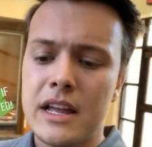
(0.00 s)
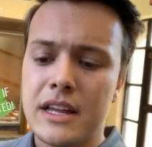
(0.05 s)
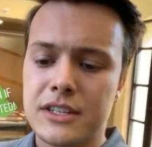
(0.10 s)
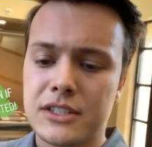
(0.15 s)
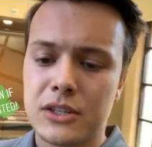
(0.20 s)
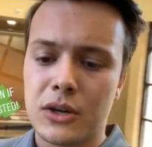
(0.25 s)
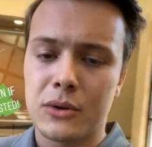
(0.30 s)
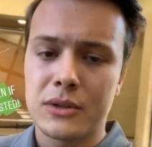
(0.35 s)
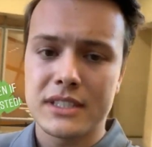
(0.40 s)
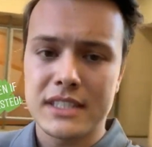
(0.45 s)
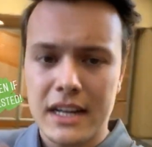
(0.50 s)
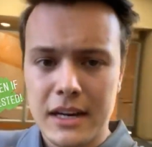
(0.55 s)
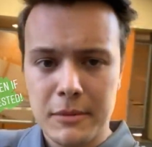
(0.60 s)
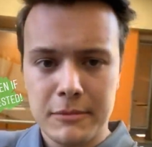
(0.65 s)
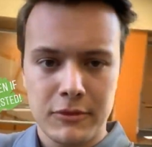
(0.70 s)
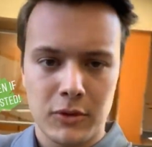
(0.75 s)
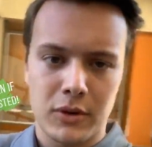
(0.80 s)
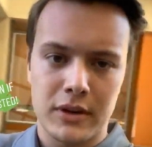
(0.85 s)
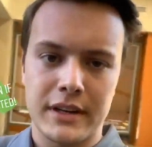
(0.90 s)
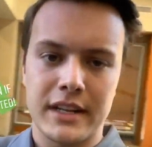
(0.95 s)
So sign up
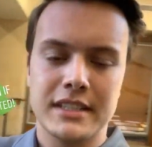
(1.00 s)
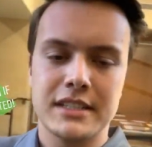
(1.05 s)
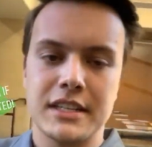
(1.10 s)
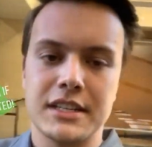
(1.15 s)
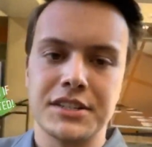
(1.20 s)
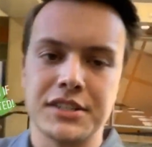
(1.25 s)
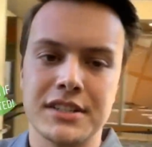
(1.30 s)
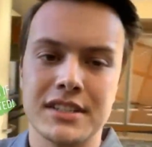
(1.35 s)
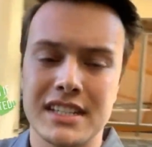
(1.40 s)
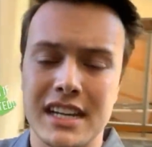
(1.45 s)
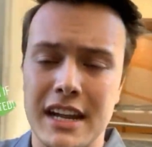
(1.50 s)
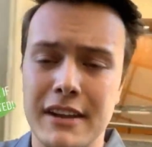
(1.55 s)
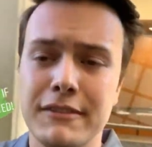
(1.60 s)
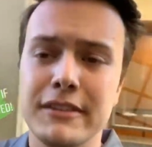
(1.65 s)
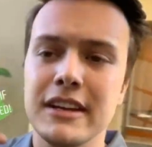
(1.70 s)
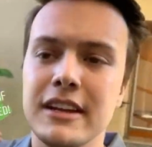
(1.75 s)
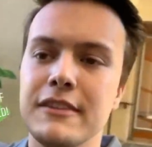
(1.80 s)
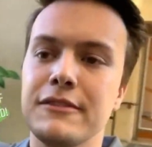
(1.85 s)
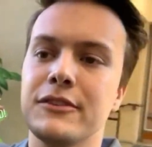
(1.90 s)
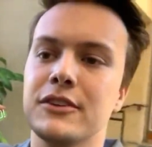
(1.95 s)
for organizations.
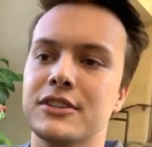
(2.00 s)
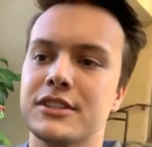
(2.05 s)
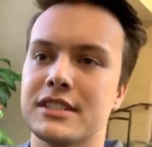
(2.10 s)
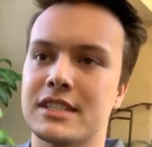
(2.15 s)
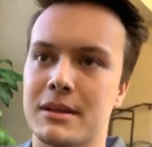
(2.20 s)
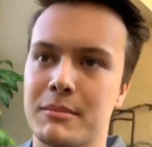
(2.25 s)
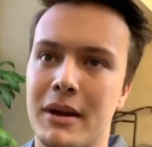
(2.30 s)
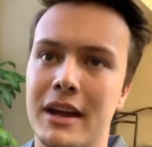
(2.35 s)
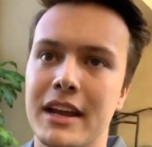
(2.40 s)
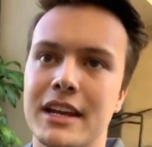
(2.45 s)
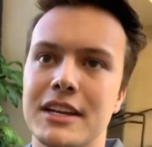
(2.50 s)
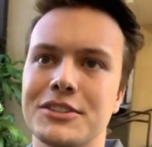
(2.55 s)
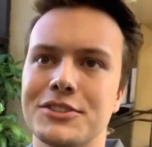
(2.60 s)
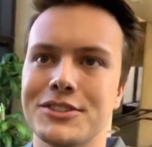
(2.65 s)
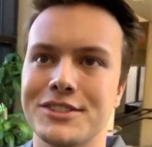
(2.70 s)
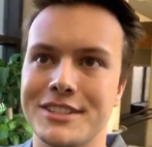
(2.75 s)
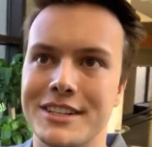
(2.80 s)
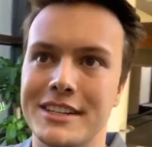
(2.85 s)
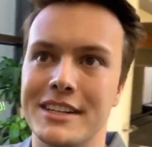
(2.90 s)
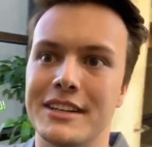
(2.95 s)
Even if you're semi
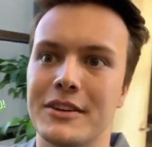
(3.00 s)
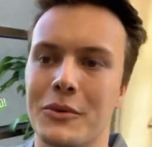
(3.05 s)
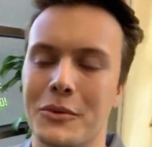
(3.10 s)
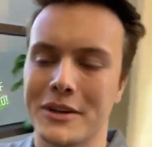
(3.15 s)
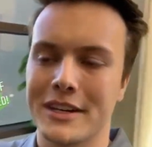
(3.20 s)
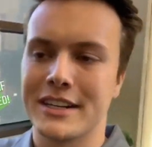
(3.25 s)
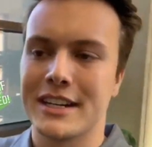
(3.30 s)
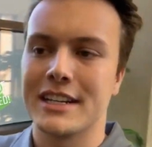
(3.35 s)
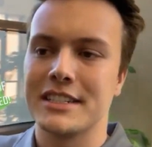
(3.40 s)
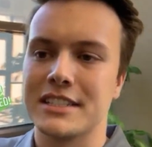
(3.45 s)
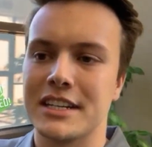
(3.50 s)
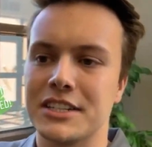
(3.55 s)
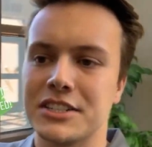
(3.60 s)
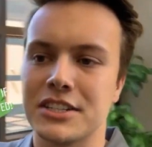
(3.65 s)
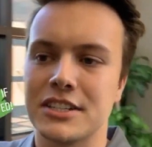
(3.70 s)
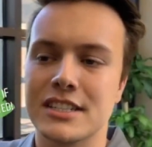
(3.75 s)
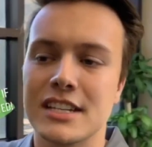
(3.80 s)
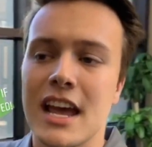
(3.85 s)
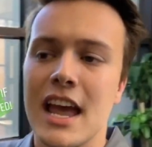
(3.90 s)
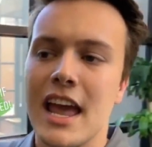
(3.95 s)
interested in
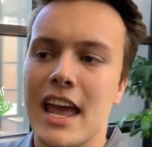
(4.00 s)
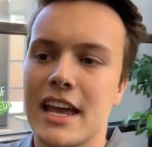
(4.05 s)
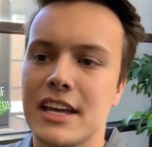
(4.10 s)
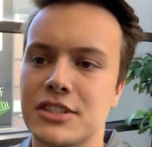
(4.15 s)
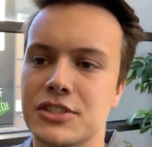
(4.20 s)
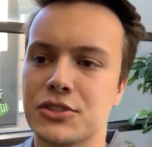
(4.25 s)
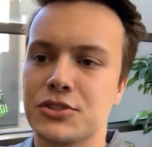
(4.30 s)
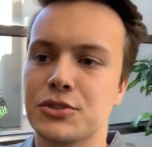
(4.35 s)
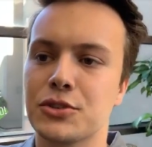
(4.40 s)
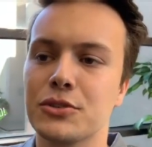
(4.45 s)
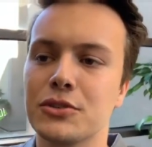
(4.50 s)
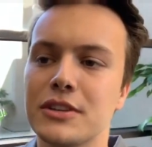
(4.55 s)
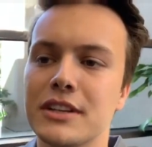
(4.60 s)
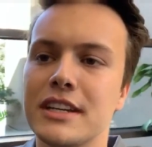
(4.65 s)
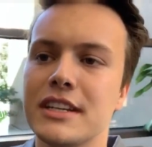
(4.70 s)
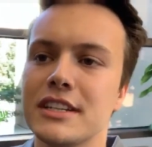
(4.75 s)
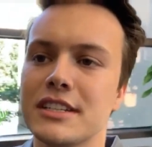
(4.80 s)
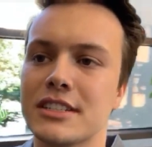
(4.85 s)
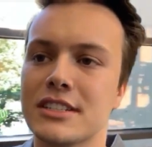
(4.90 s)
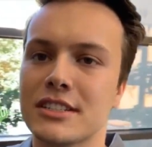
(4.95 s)
organizations, it's
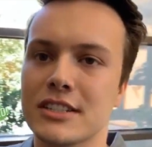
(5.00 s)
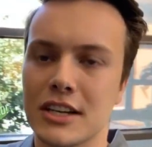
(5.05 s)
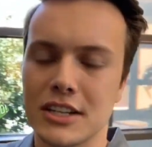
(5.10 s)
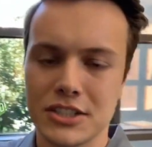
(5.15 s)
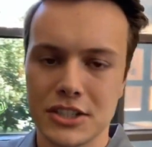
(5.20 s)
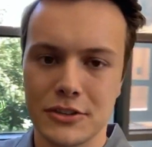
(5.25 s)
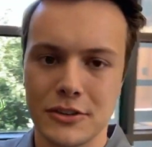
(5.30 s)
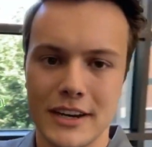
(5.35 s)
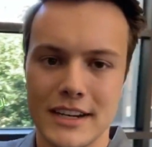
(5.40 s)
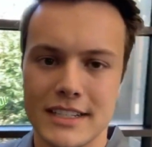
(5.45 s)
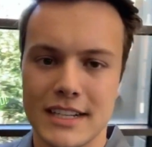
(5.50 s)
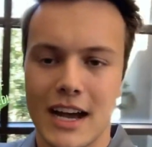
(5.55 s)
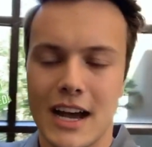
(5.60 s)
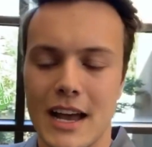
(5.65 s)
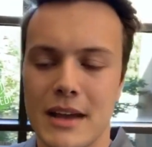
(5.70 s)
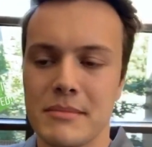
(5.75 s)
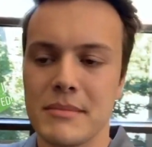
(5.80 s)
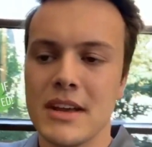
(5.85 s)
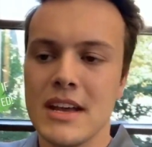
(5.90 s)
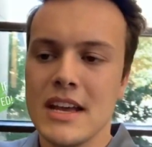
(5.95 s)
truly such a great
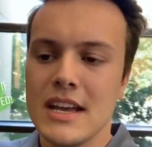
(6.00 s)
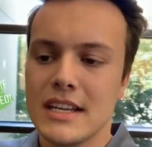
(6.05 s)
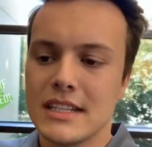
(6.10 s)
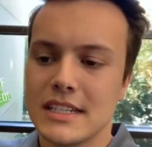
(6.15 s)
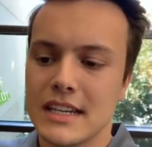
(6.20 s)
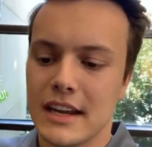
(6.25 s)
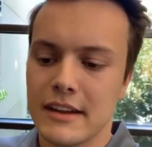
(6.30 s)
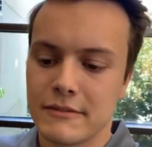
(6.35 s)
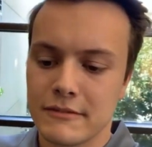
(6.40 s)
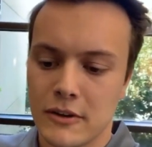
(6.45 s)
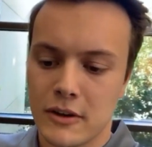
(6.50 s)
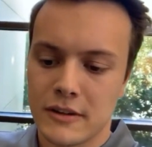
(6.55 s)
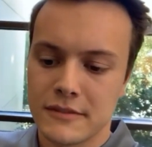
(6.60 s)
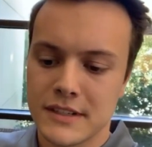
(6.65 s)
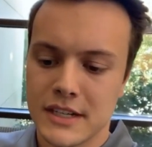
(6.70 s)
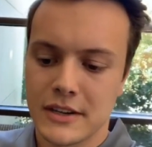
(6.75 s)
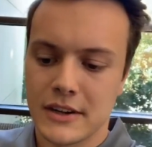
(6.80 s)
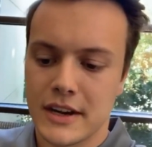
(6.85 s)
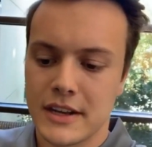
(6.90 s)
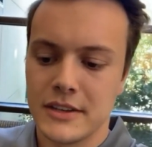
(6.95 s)
time to get involved
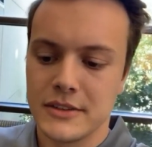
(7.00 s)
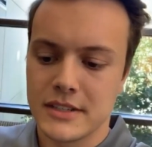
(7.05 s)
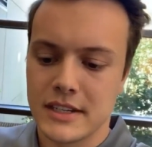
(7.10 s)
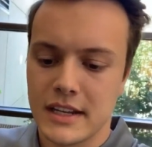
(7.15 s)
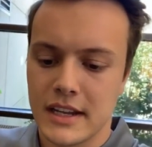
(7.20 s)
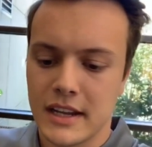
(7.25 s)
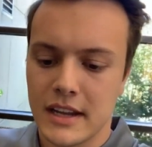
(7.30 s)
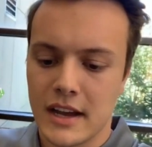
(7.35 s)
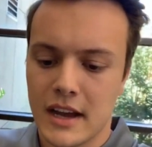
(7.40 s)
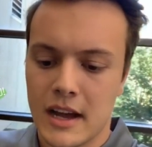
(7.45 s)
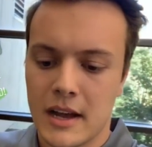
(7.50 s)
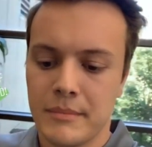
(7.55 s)
here at UTD.